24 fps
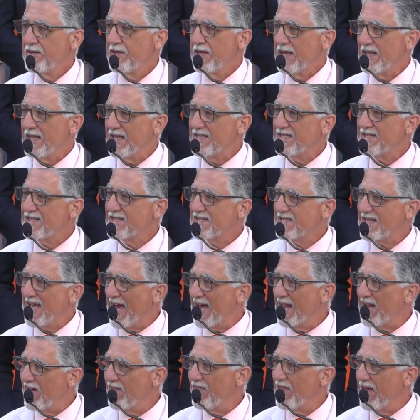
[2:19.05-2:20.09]
and then
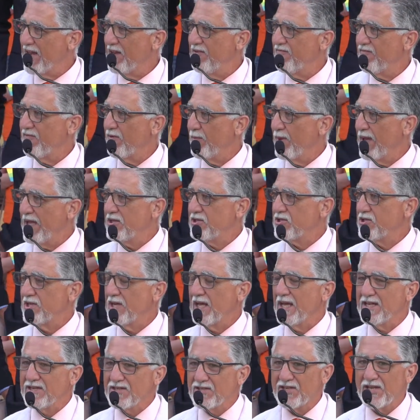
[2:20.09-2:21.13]
sat on that information
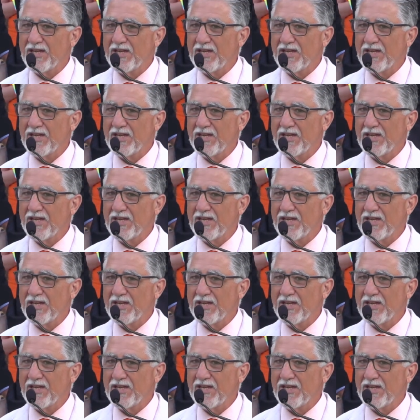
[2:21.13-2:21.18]
and